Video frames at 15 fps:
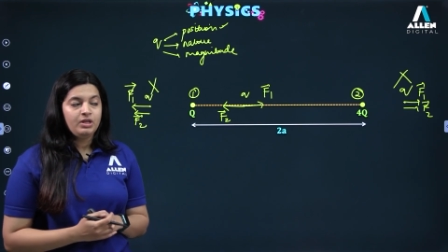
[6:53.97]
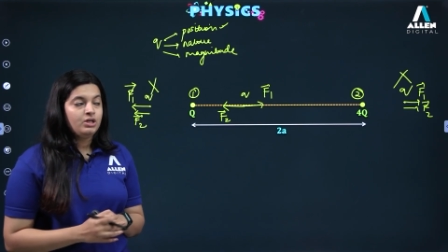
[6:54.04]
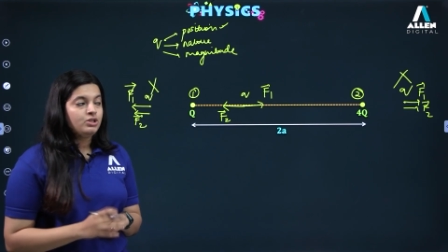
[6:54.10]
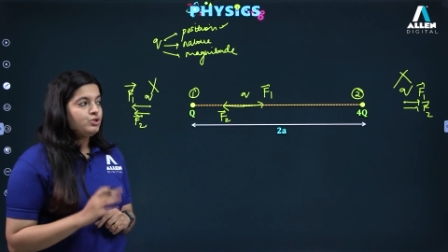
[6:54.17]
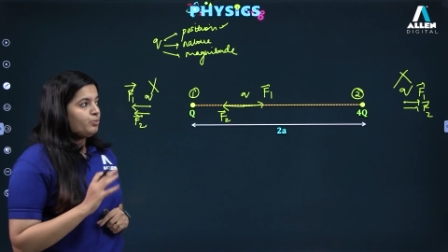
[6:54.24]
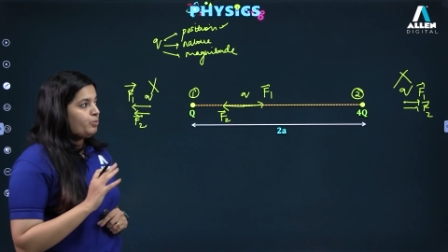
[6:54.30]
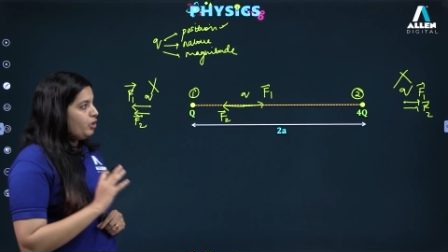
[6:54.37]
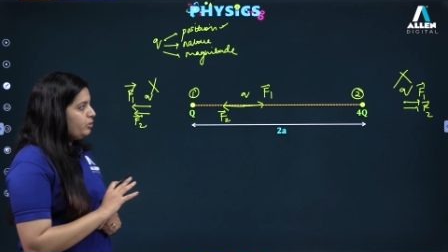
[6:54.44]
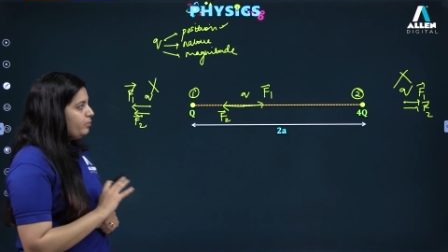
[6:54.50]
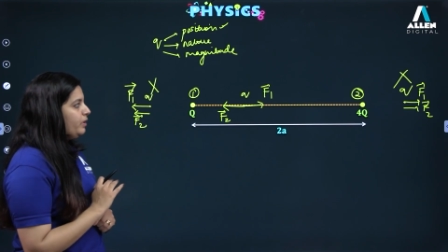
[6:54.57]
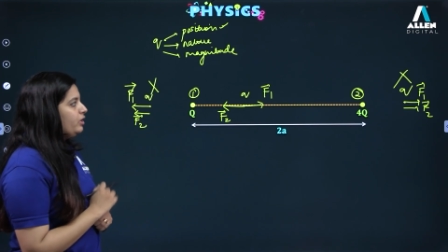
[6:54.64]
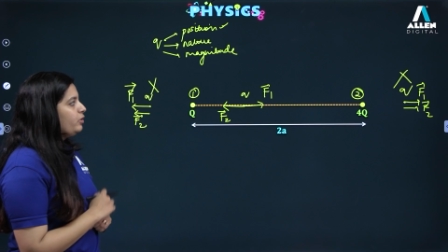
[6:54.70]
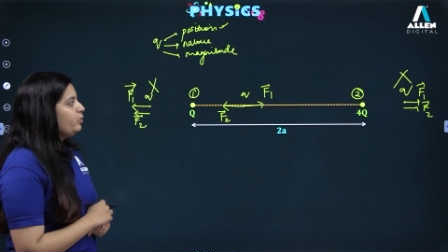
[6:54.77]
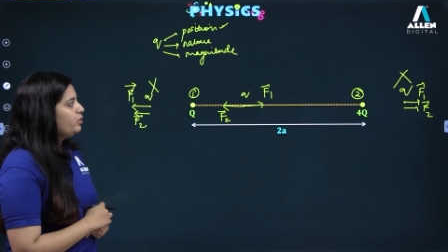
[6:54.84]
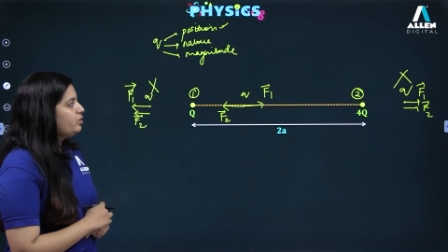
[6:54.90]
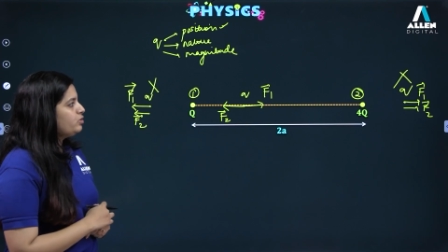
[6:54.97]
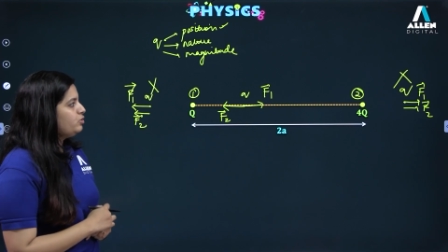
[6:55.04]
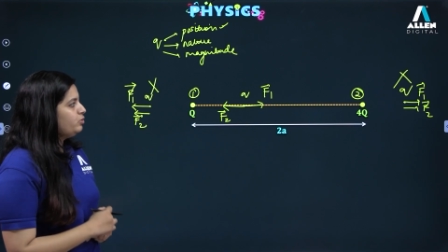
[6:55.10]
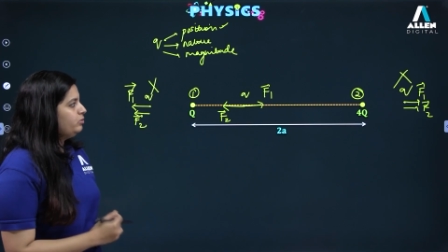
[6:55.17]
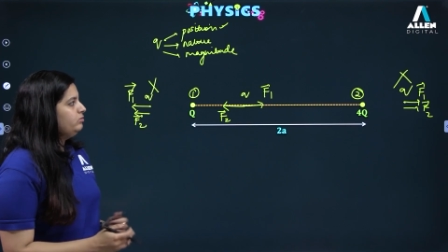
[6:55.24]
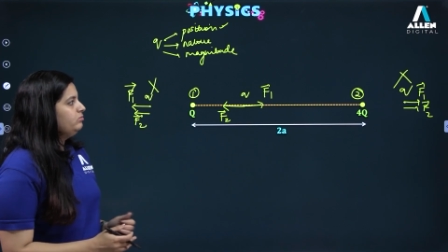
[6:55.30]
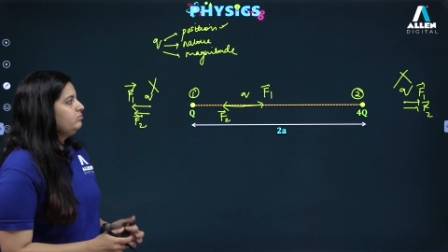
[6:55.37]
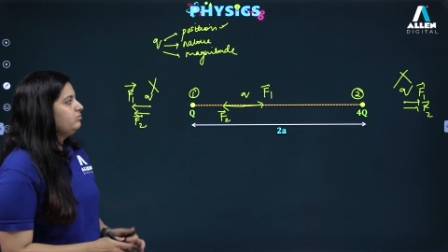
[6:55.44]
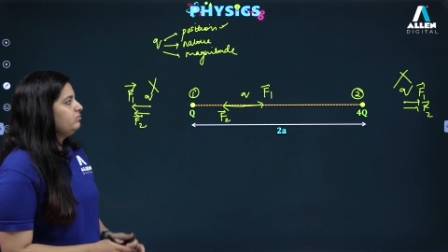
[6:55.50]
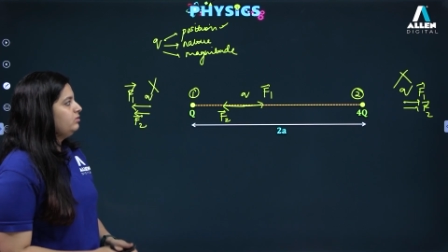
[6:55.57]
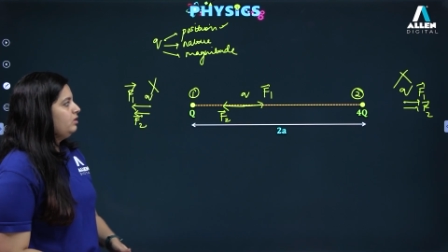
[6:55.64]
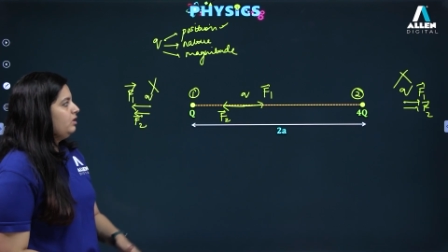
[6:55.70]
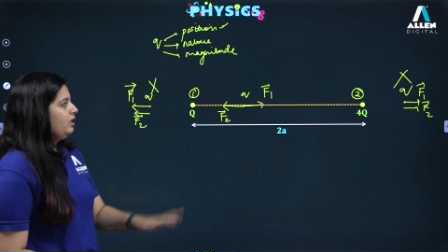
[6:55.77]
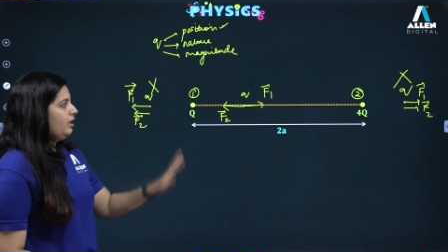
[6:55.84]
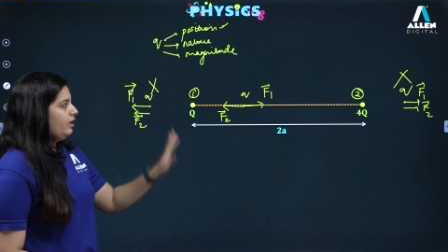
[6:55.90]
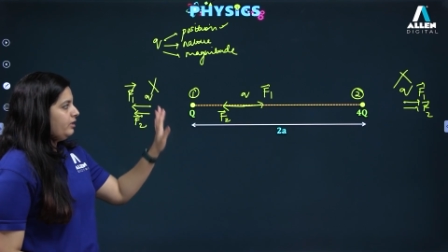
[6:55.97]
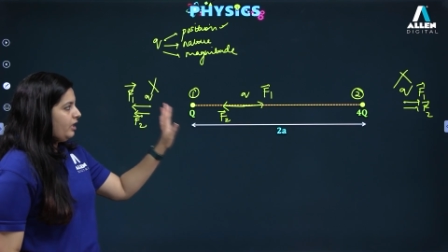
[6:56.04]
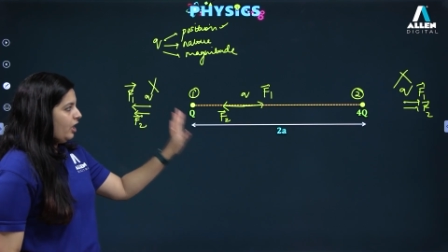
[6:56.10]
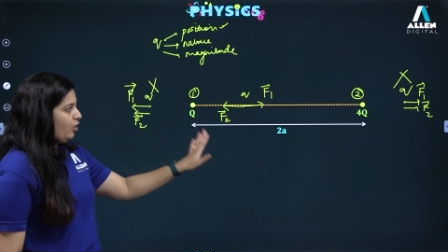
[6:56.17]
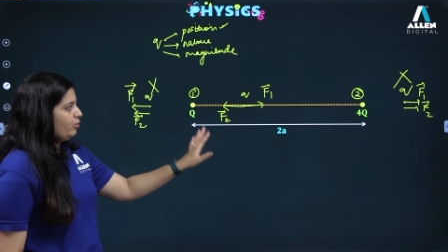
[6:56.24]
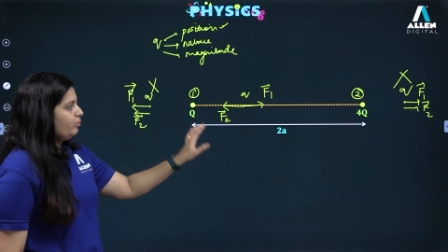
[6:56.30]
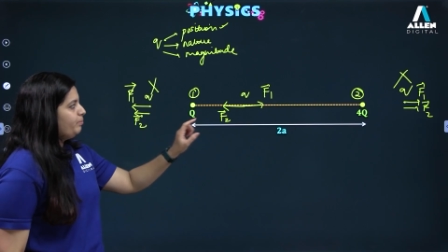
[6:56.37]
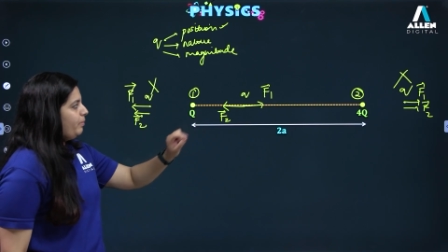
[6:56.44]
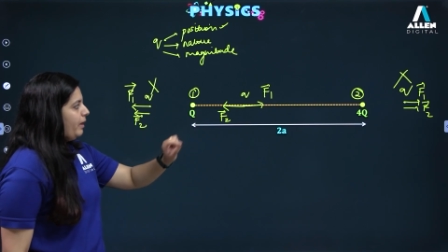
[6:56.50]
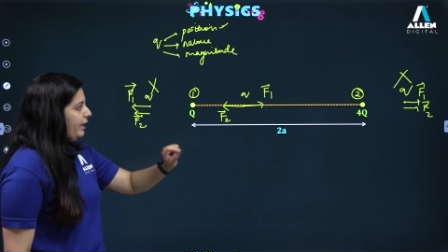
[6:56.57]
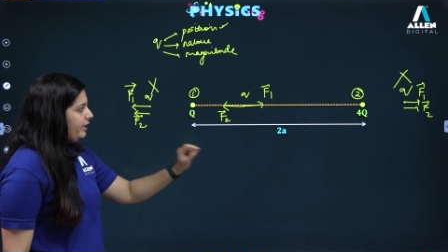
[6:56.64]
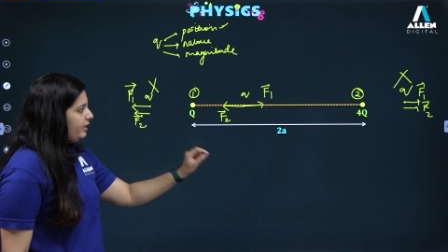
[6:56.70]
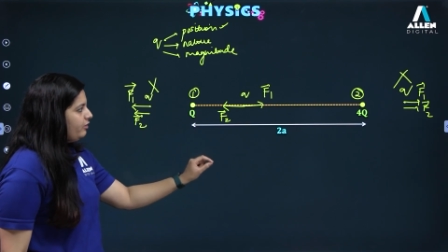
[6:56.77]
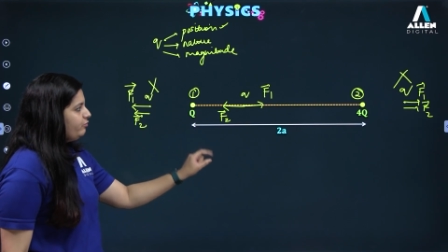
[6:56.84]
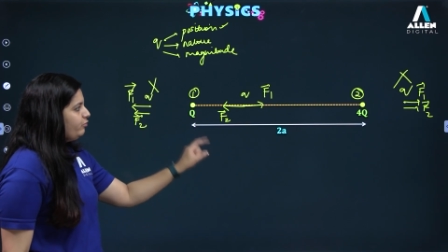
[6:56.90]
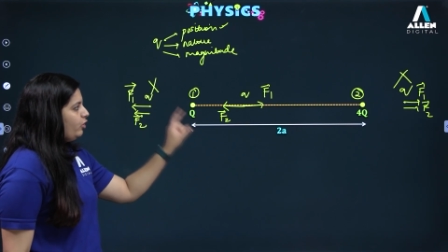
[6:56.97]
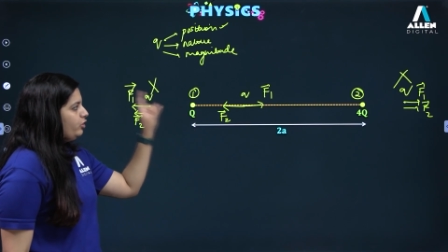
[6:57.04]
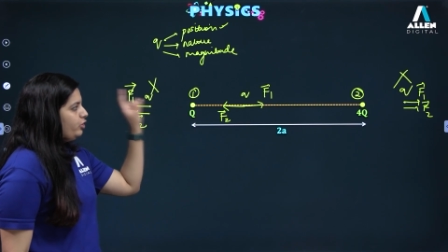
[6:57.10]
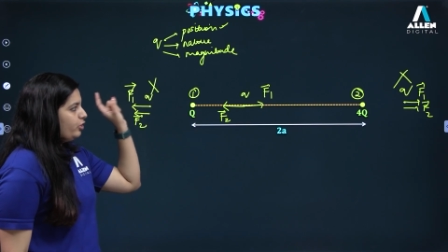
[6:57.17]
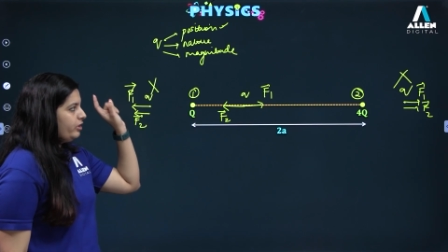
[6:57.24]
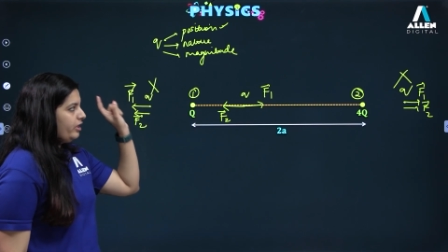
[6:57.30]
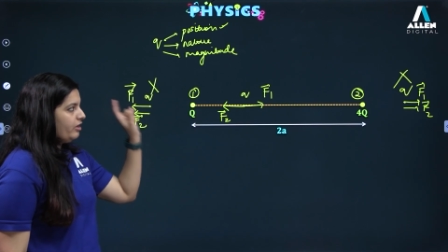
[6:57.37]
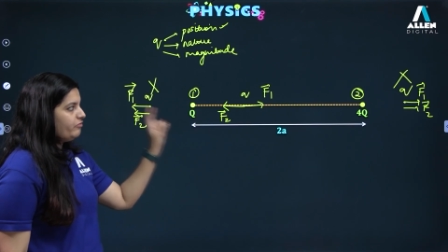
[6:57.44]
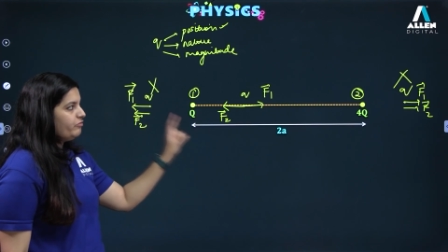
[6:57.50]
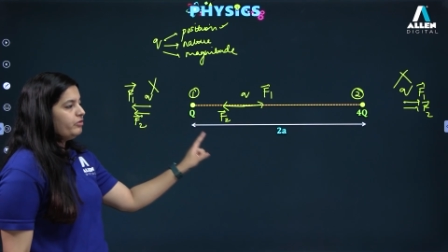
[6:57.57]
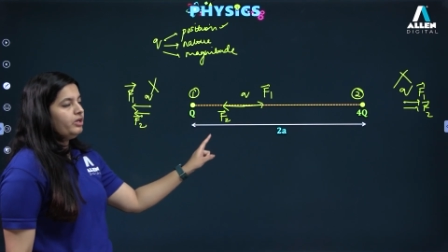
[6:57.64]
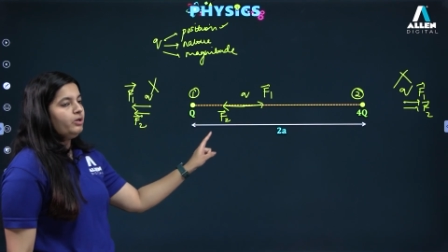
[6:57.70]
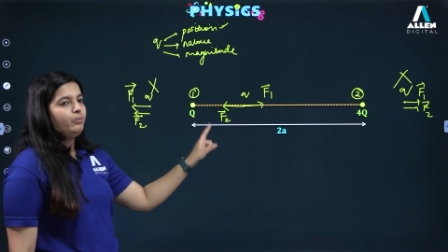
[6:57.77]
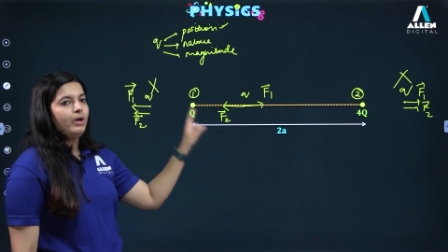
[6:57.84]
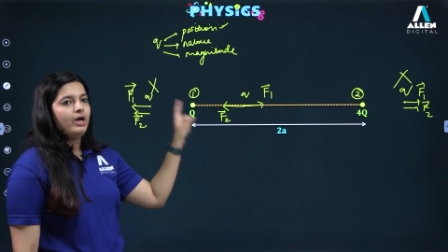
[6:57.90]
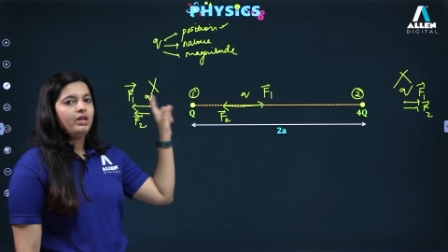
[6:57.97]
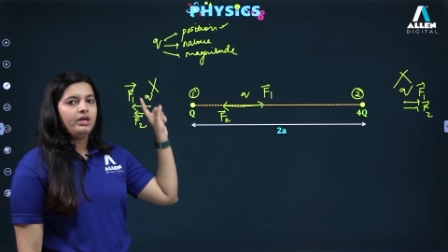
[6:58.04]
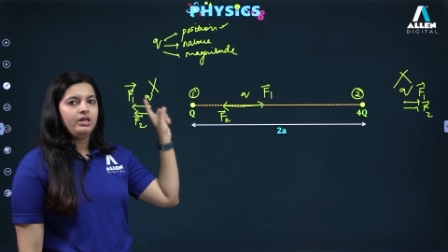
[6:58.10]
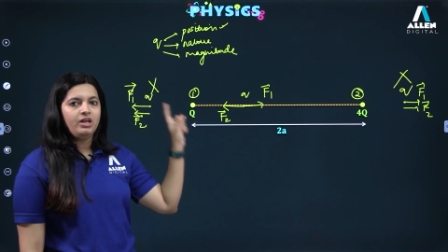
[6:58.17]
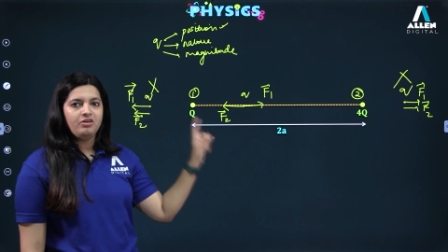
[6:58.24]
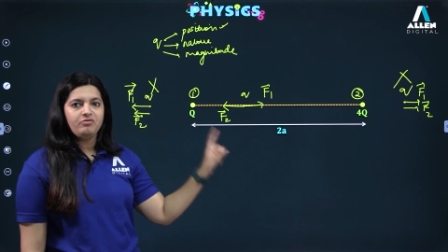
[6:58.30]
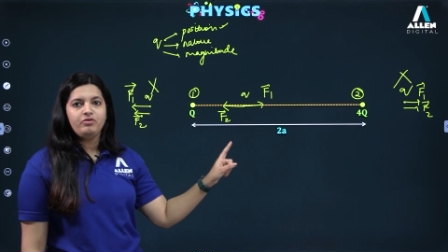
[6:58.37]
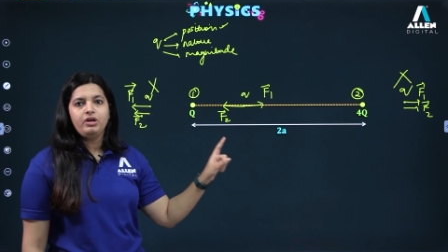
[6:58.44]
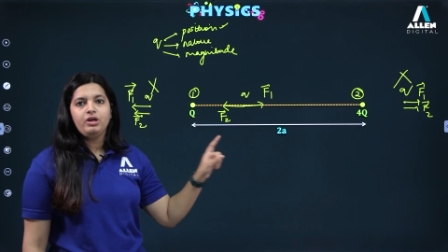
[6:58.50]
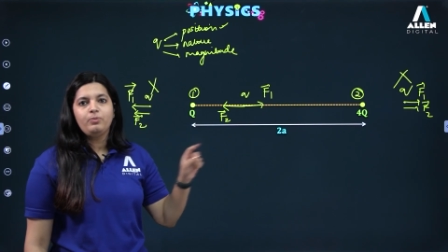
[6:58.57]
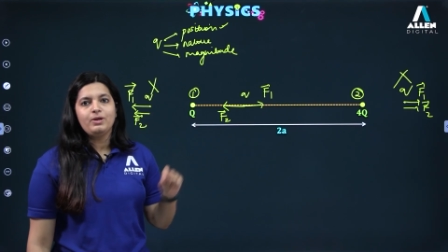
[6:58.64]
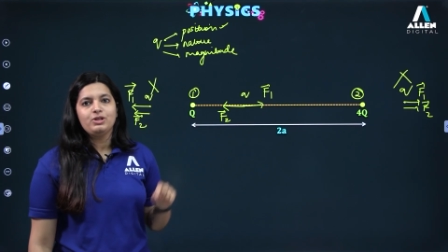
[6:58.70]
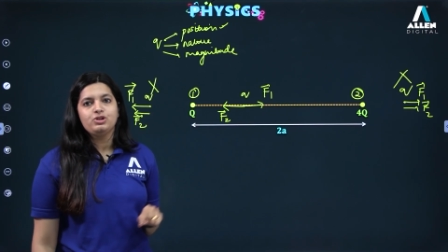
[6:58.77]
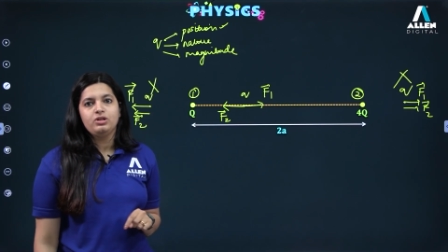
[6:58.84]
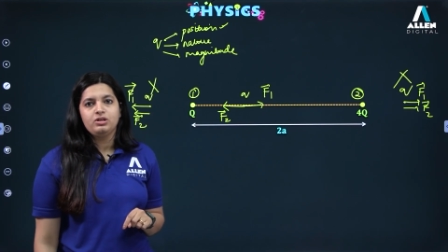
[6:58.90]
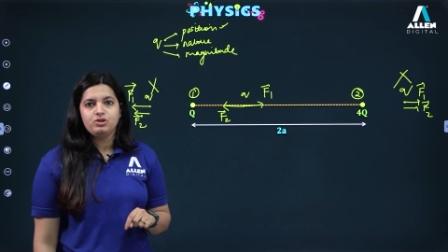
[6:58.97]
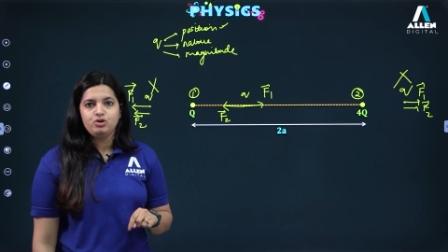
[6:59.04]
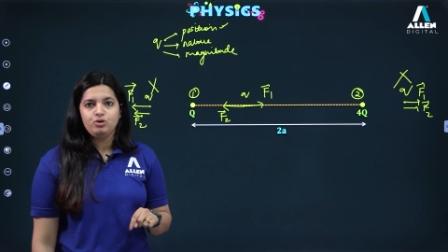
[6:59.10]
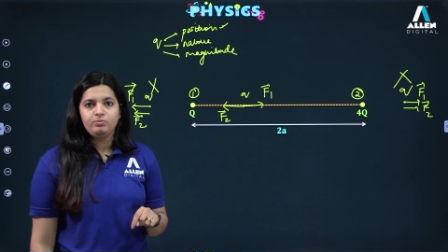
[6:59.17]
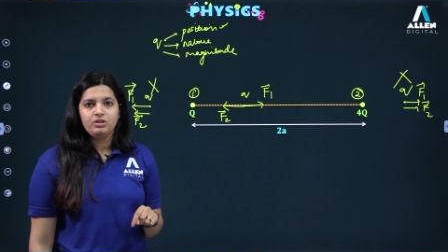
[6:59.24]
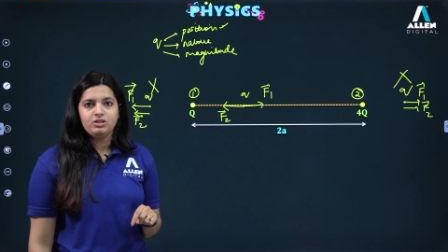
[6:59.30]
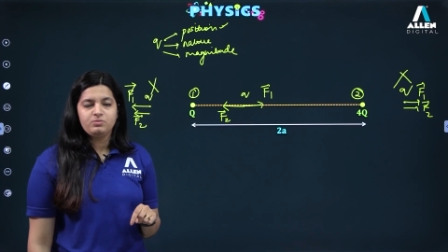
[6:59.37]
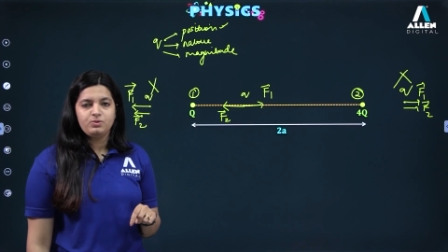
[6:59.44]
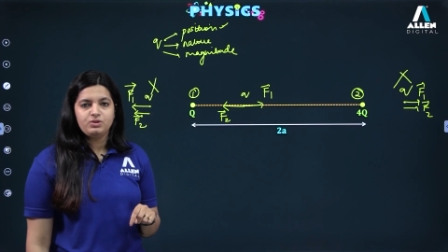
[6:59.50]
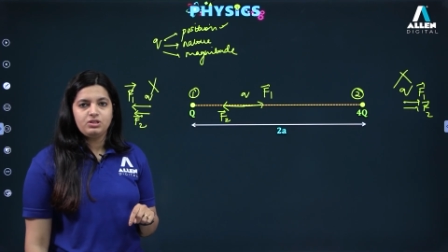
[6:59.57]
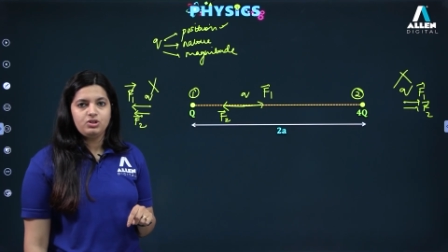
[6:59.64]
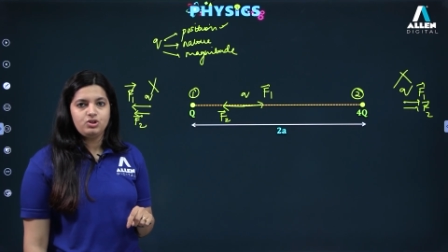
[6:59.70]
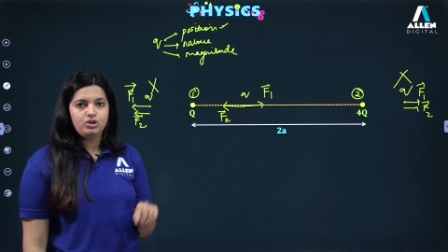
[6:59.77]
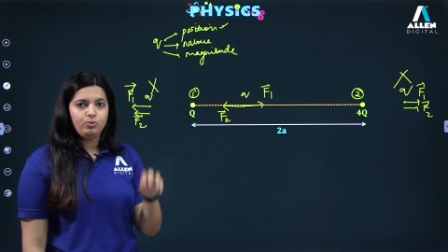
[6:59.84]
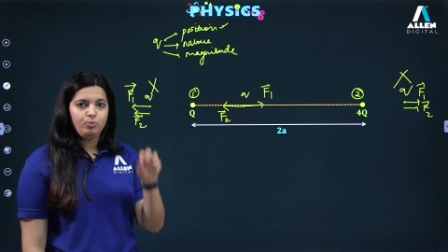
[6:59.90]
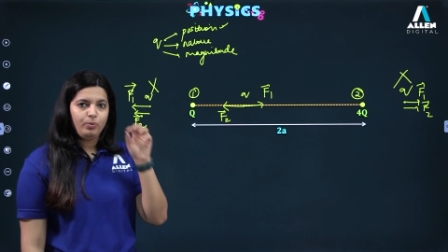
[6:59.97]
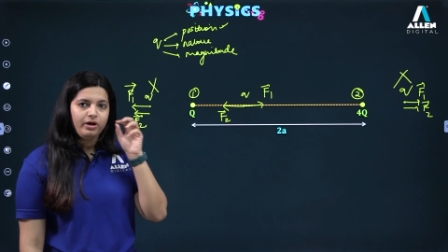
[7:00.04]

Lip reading: So what we are going to do? Now, by default, you can everywhere in every question assume this position.